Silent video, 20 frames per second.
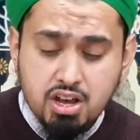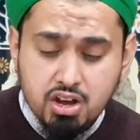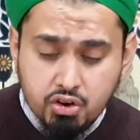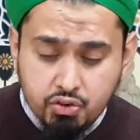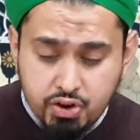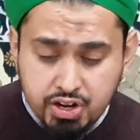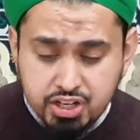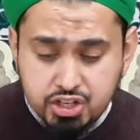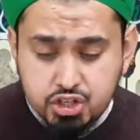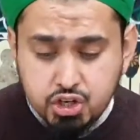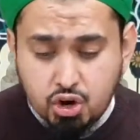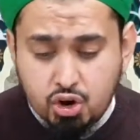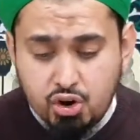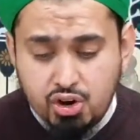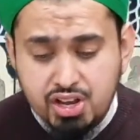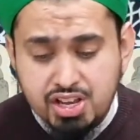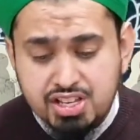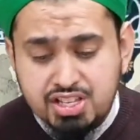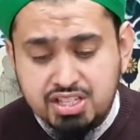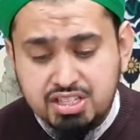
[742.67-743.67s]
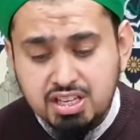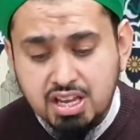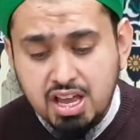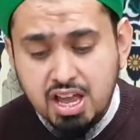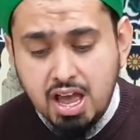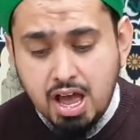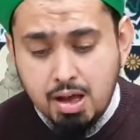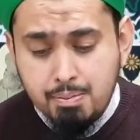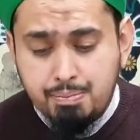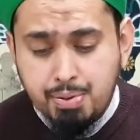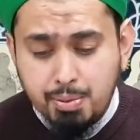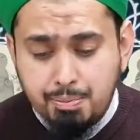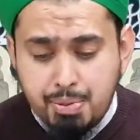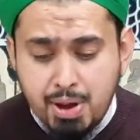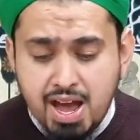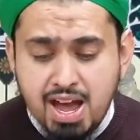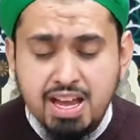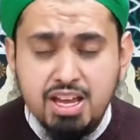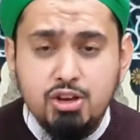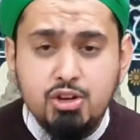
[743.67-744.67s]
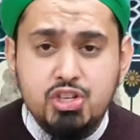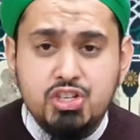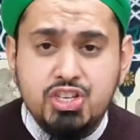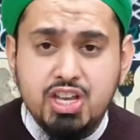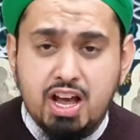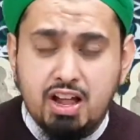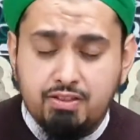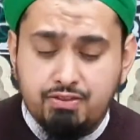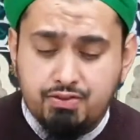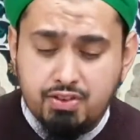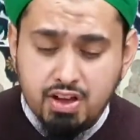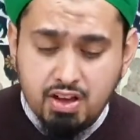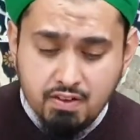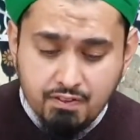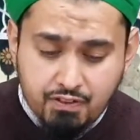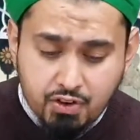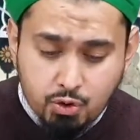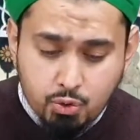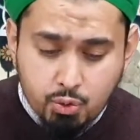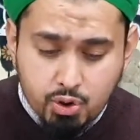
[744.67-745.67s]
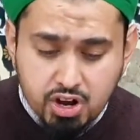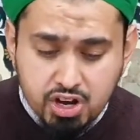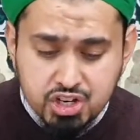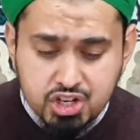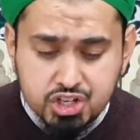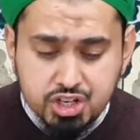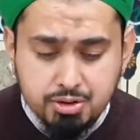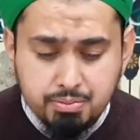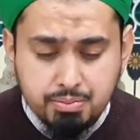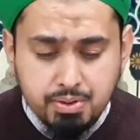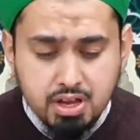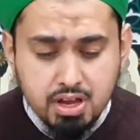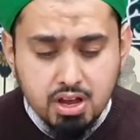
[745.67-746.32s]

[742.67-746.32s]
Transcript: rejoice and prepare yourself for worship,